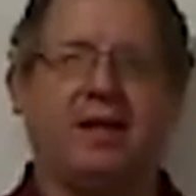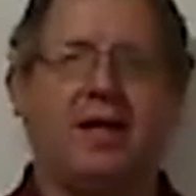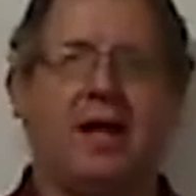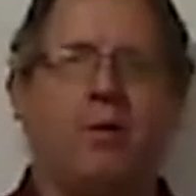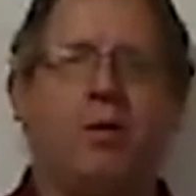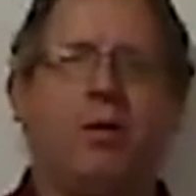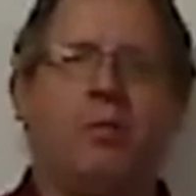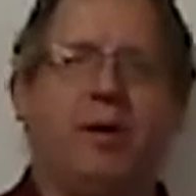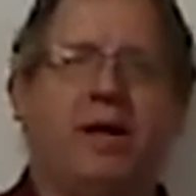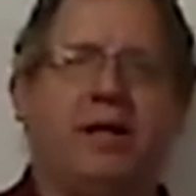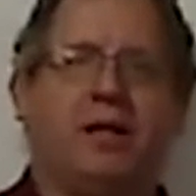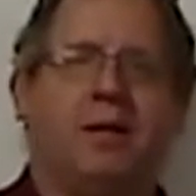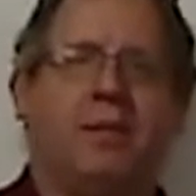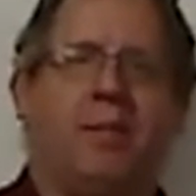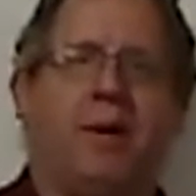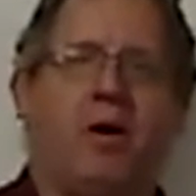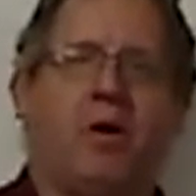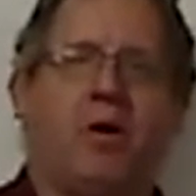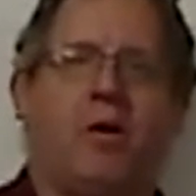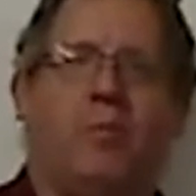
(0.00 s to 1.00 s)
That will be in the
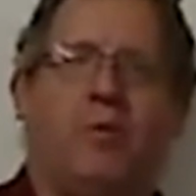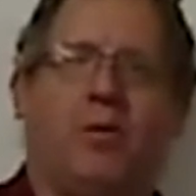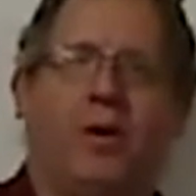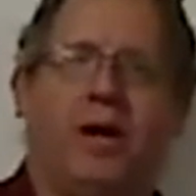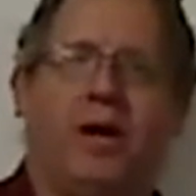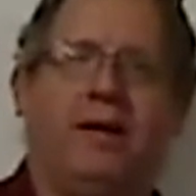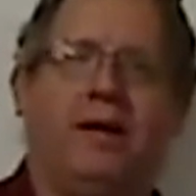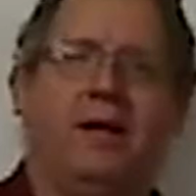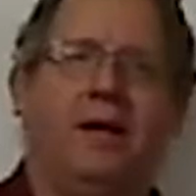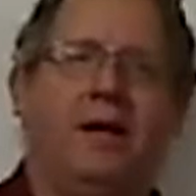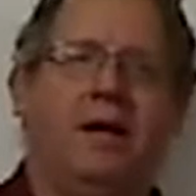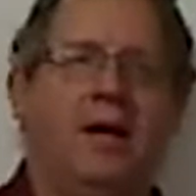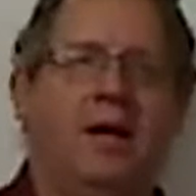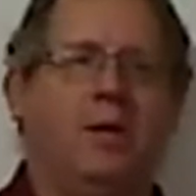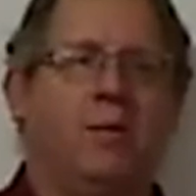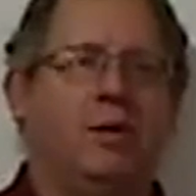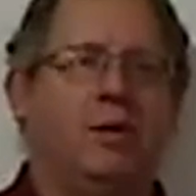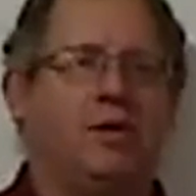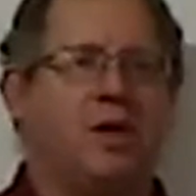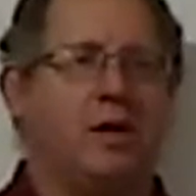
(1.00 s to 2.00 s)
PowerPoint,
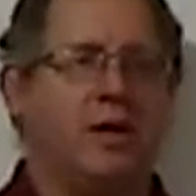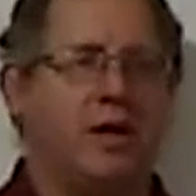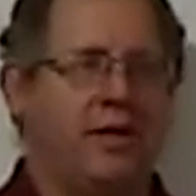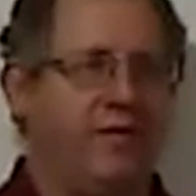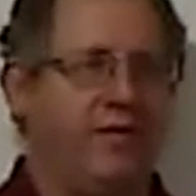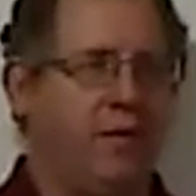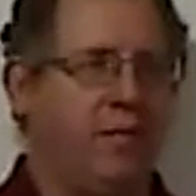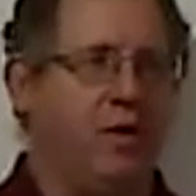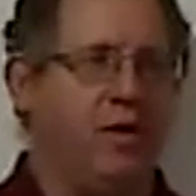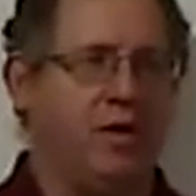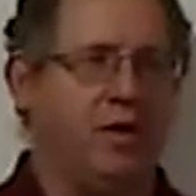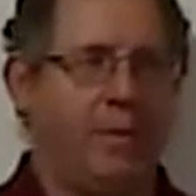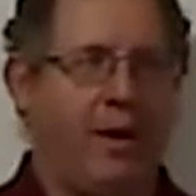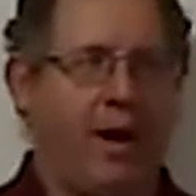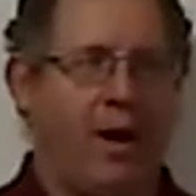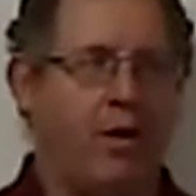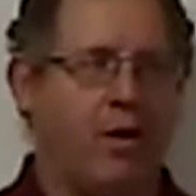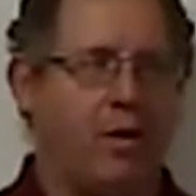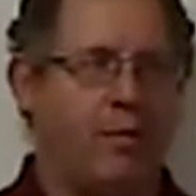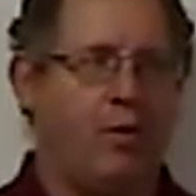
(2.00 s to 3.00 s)
which I'll give you both a
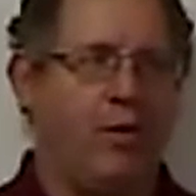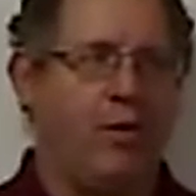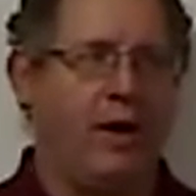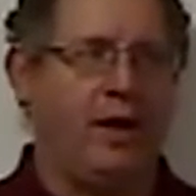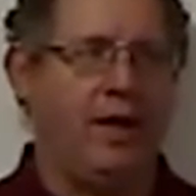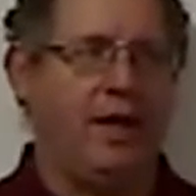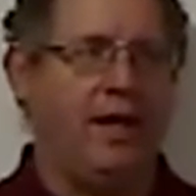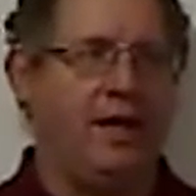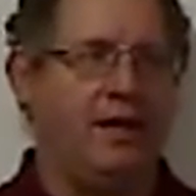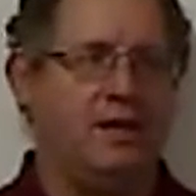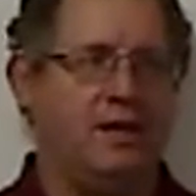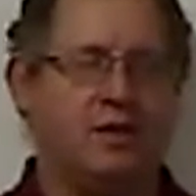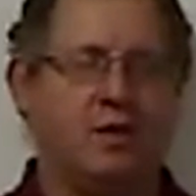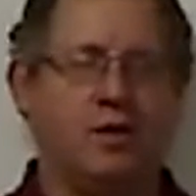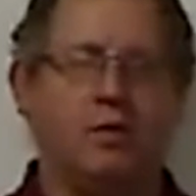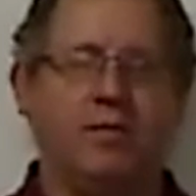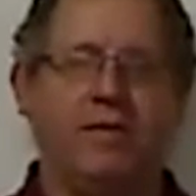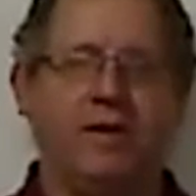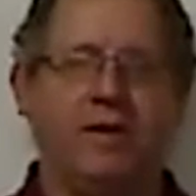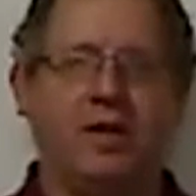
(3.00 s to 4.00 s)
PowerPoint and a
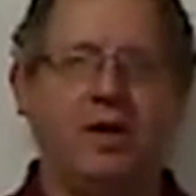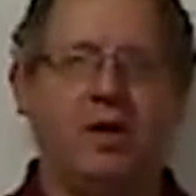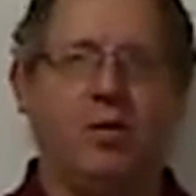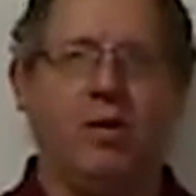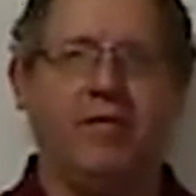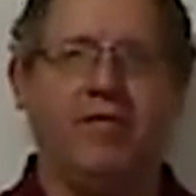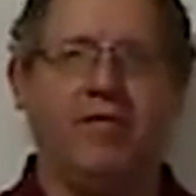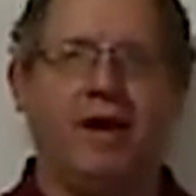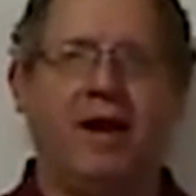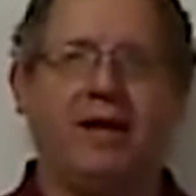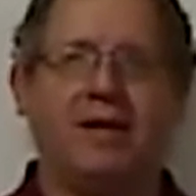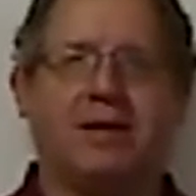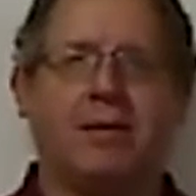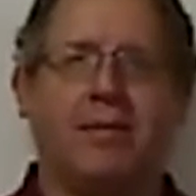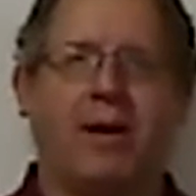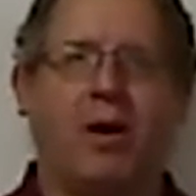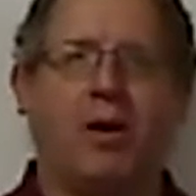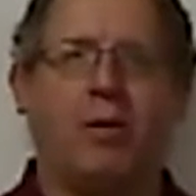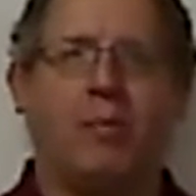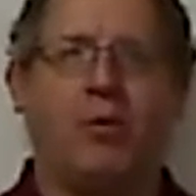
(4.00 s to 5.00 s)
Zoom video of that. The
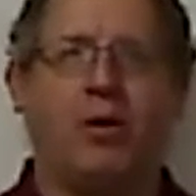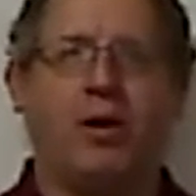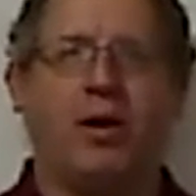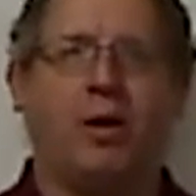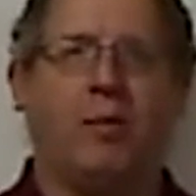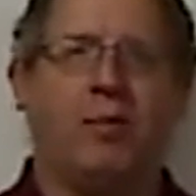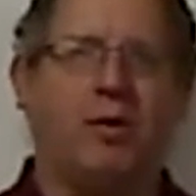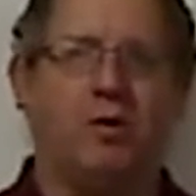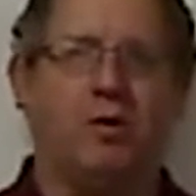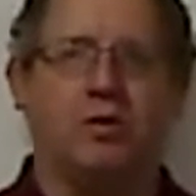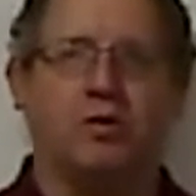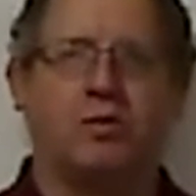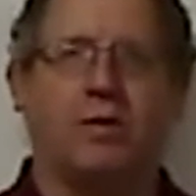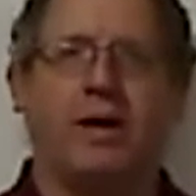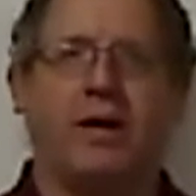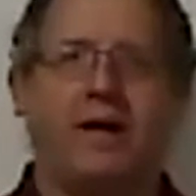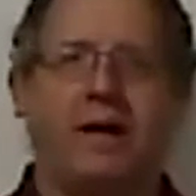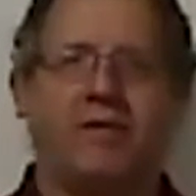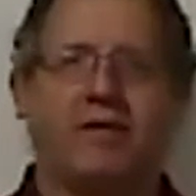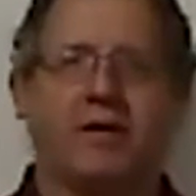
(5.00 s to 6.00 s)
PowerPoint I'll post
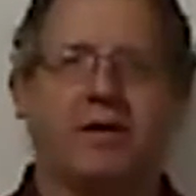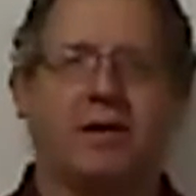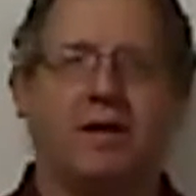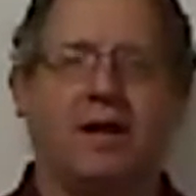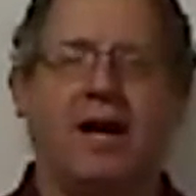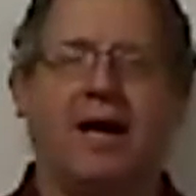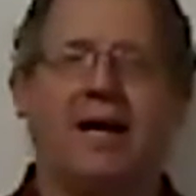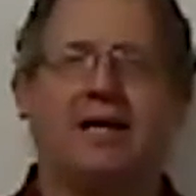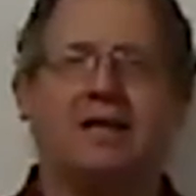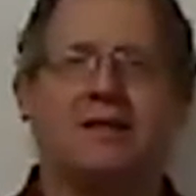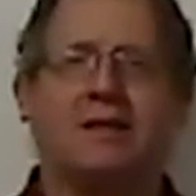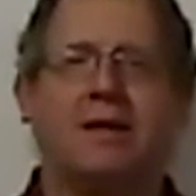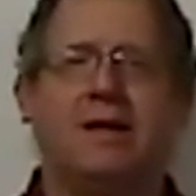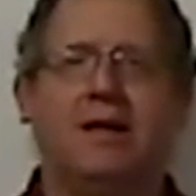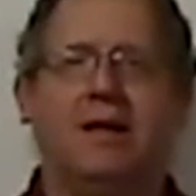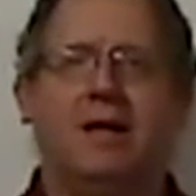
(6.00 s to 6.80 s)
right after class.